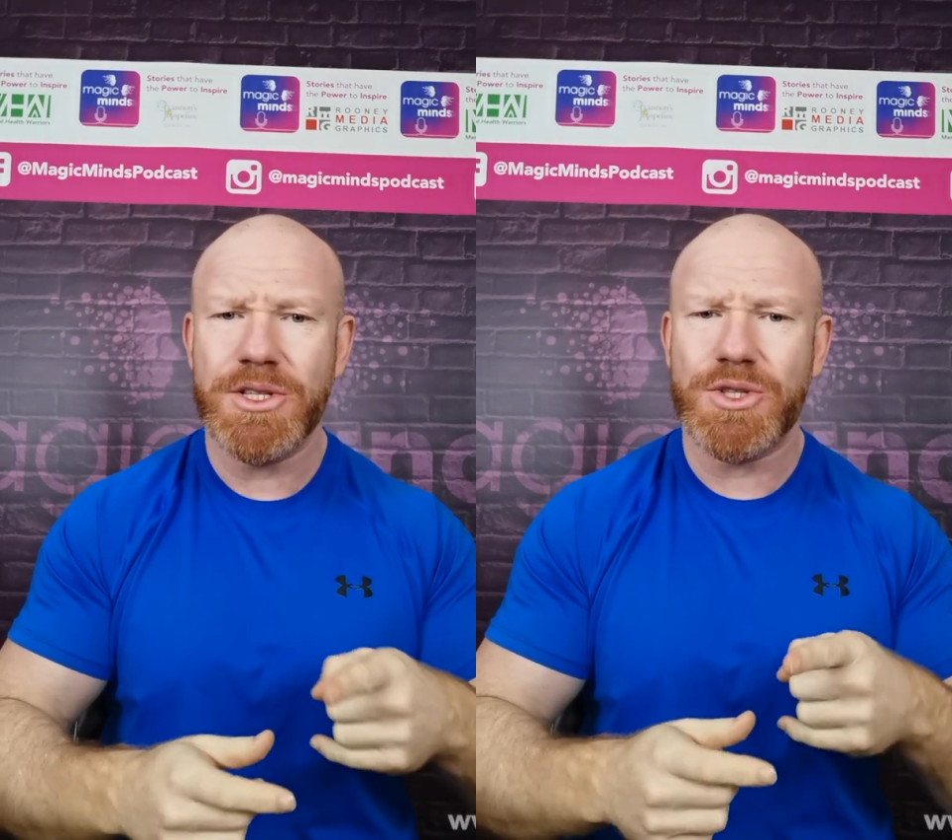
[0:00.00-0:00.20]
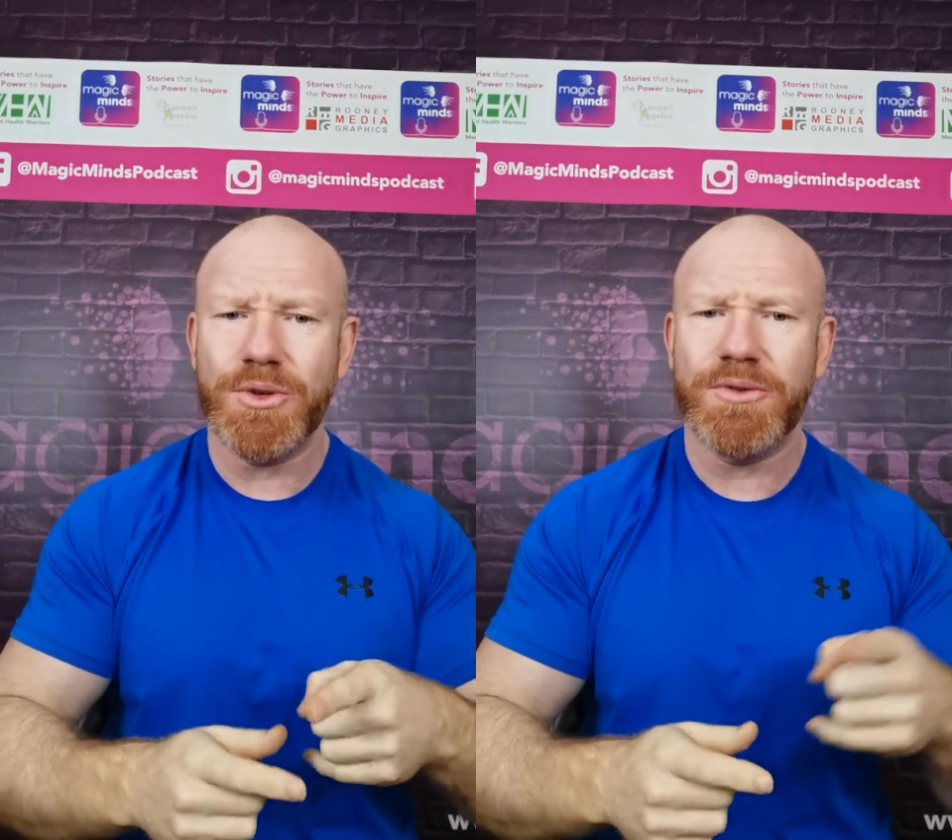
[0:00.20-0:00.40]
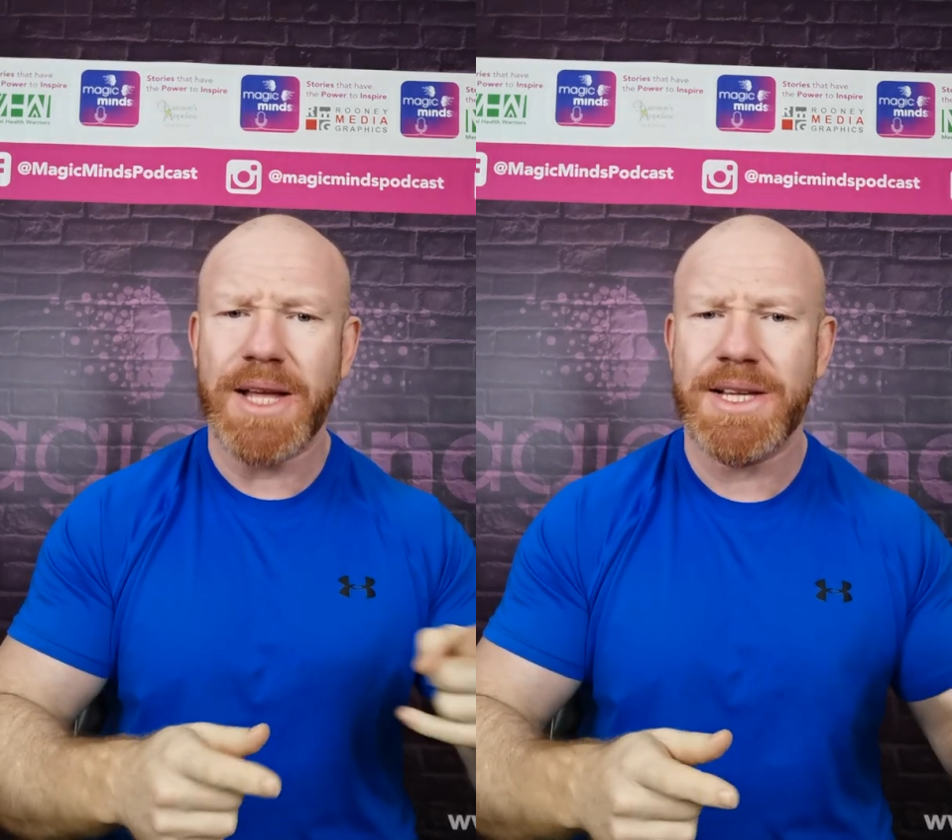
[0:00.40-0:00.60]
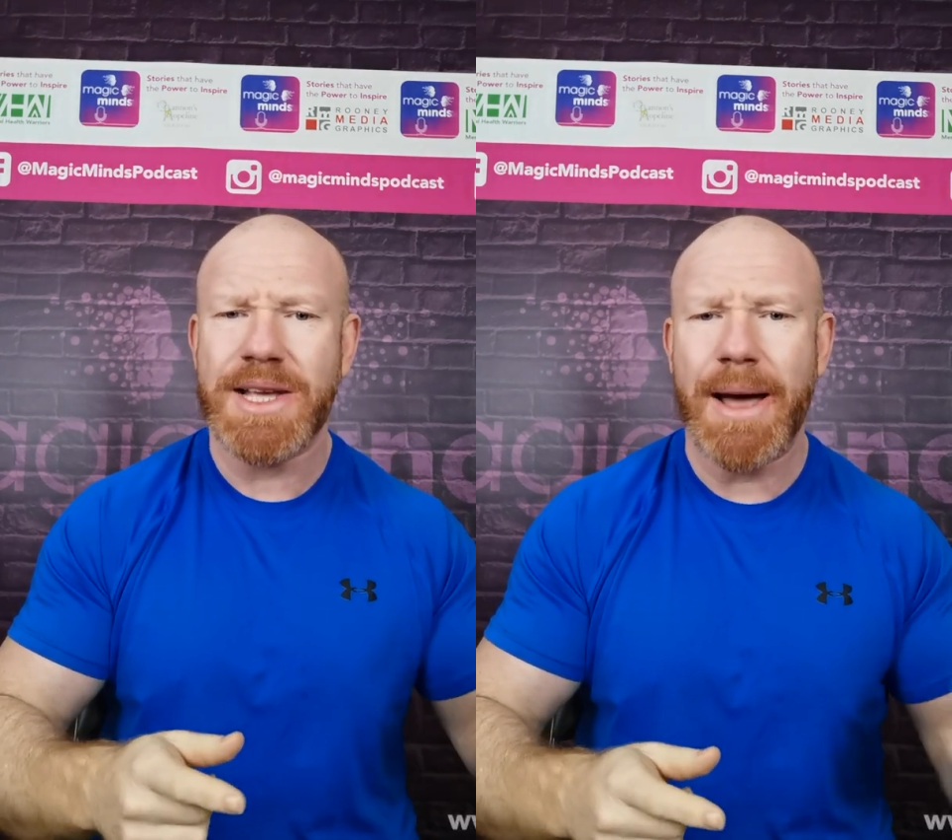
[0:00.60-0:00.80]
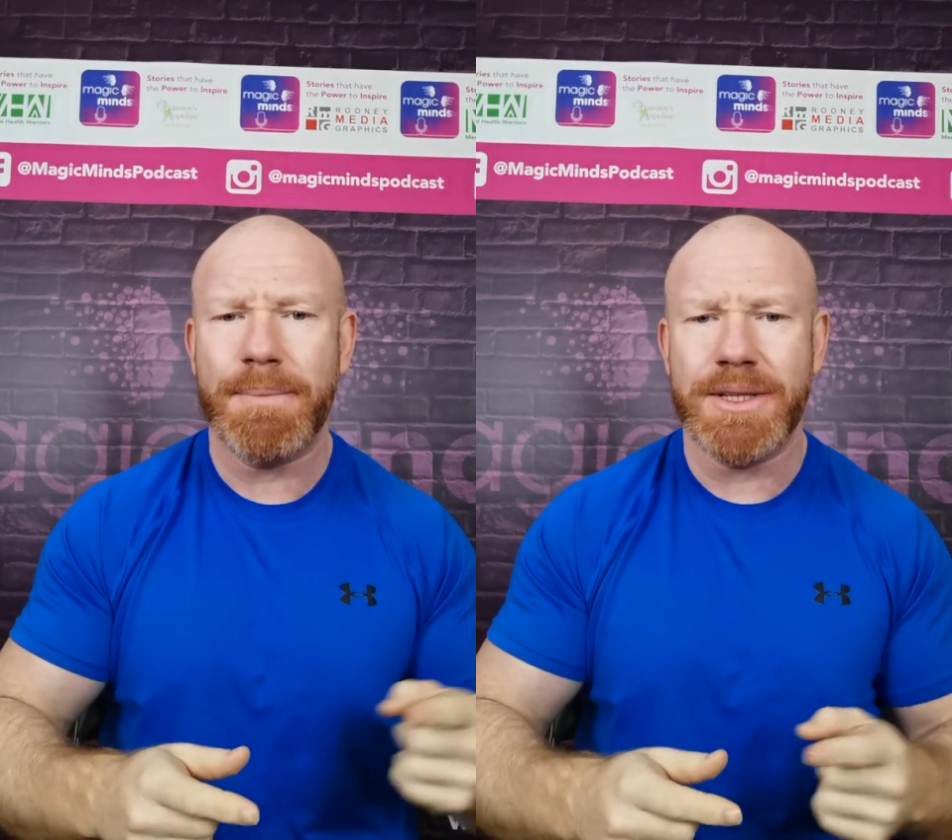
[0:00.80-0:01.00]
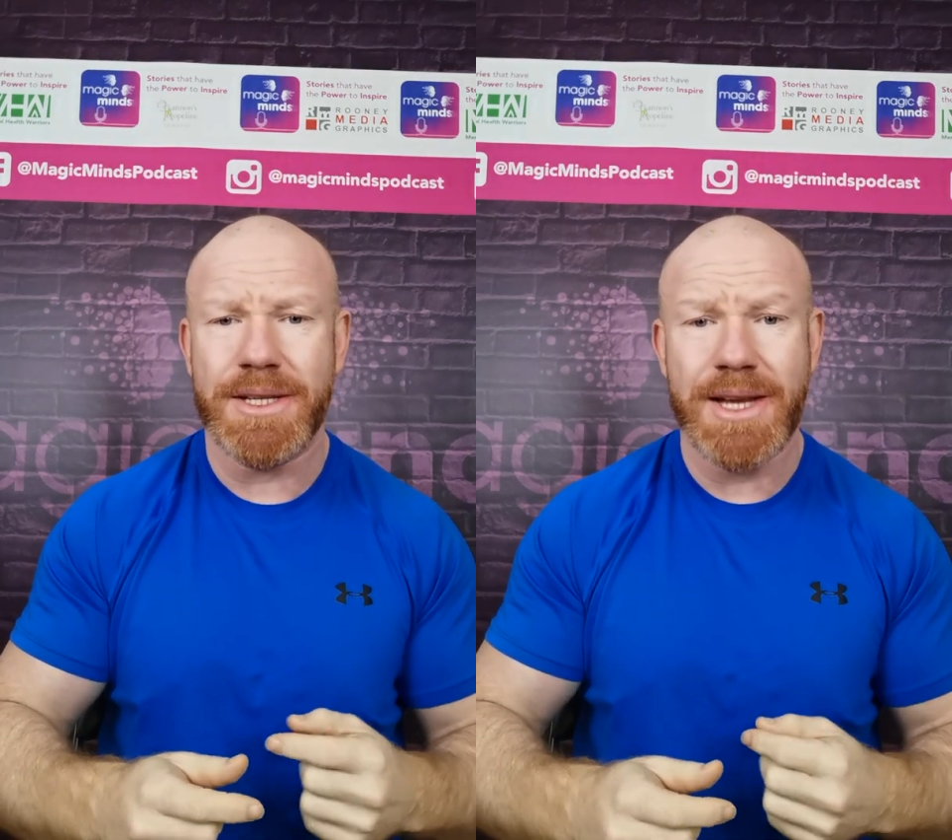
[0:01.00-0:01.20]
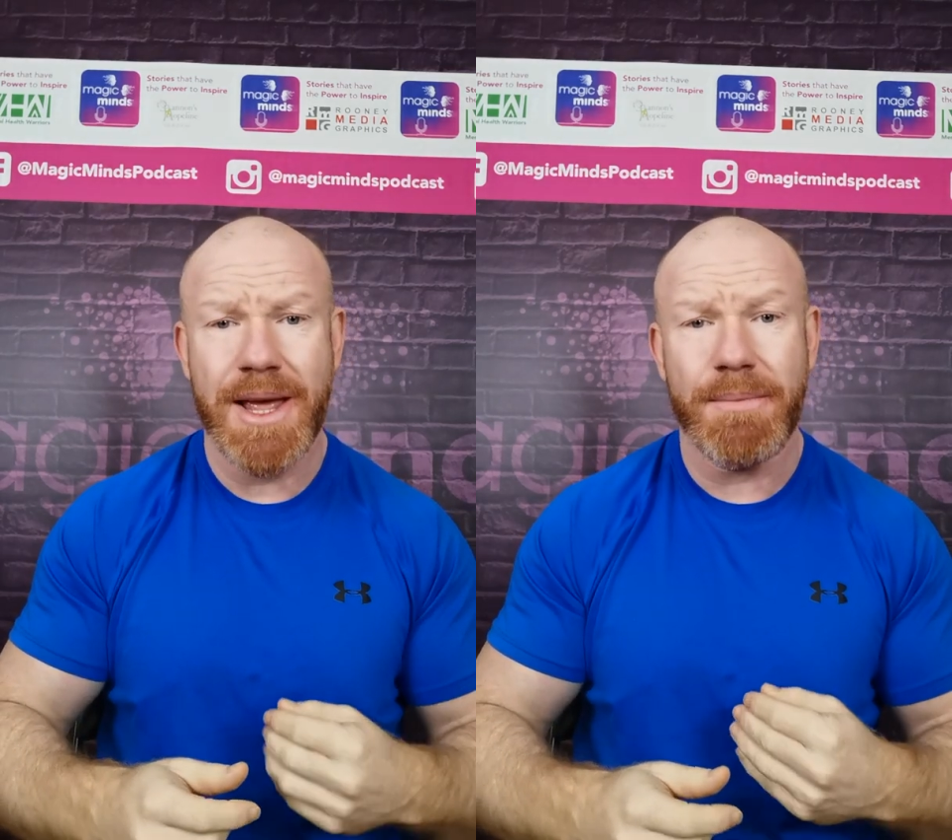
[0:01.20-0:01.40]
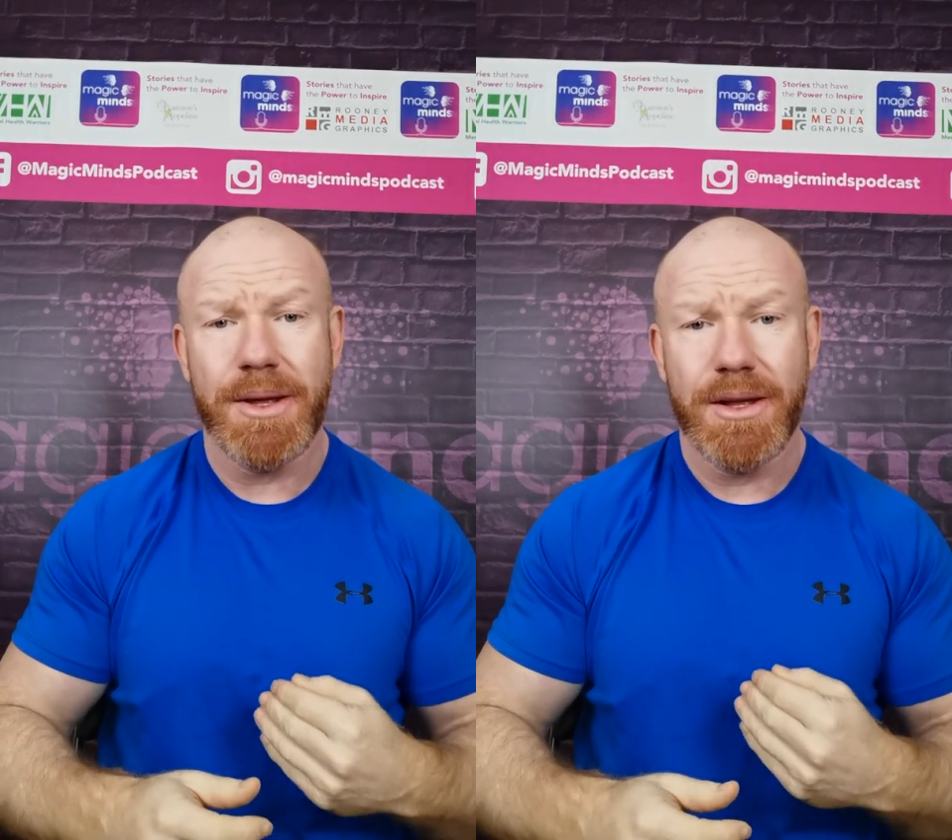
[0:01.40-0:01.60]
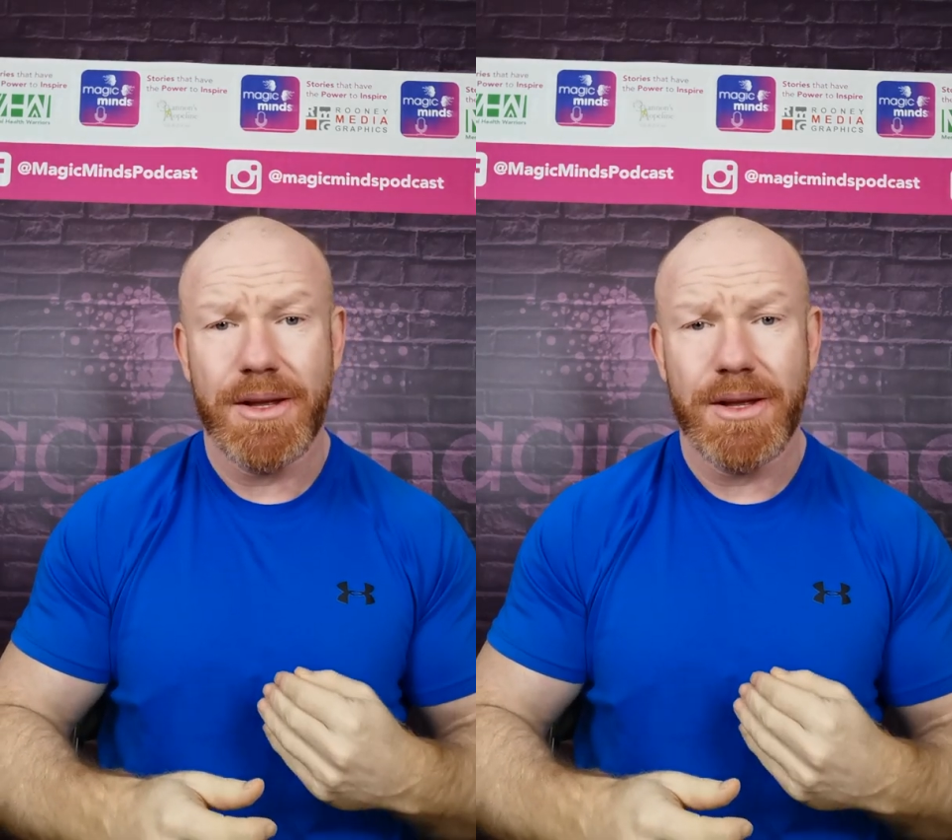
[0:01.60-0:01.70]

stuff that's happened to them.